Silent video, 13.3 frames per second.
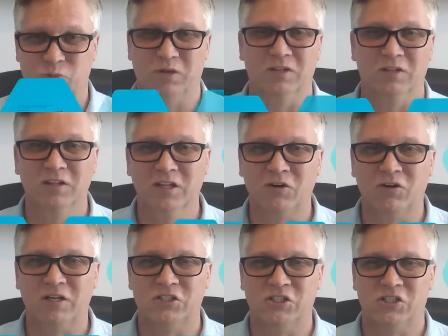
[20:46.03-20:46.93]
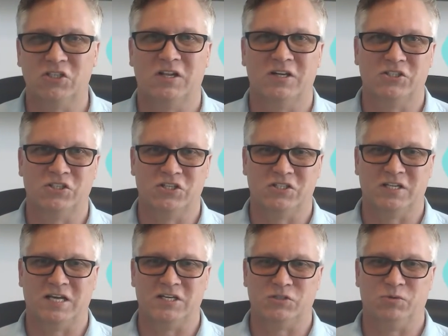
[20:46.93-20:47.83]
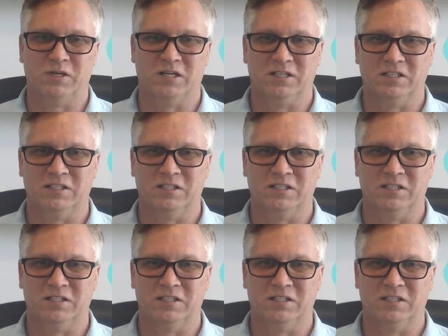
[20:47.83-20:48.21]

We literally just launched this last week at the